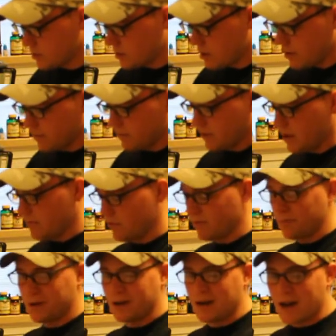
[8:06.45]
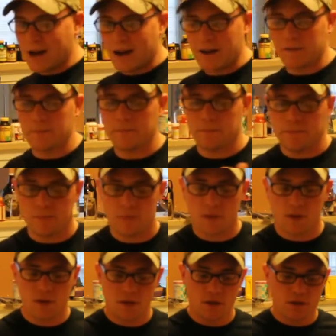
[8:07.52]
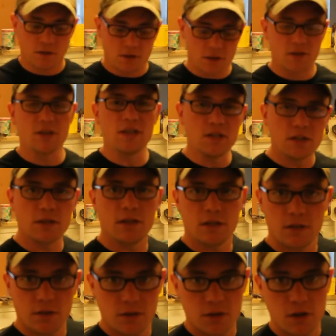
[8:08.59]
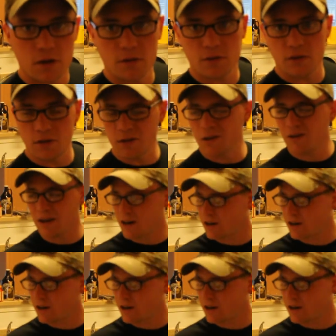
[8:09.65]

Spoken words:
salt flavor, but not seasoning salt. You know,